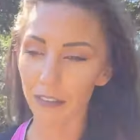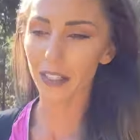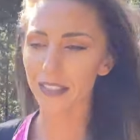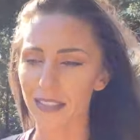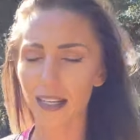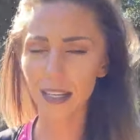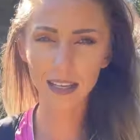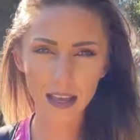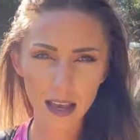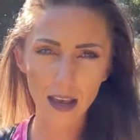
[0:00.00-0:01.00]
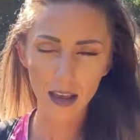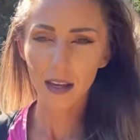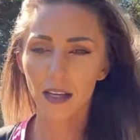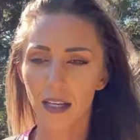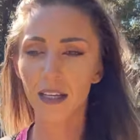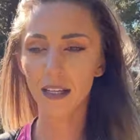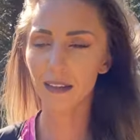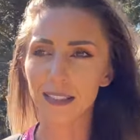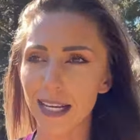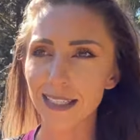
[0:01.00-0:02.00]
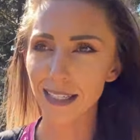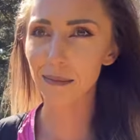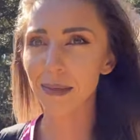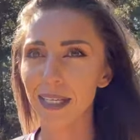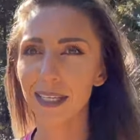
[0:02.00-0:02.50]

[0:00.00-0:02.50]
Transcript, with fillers: It is the daytime.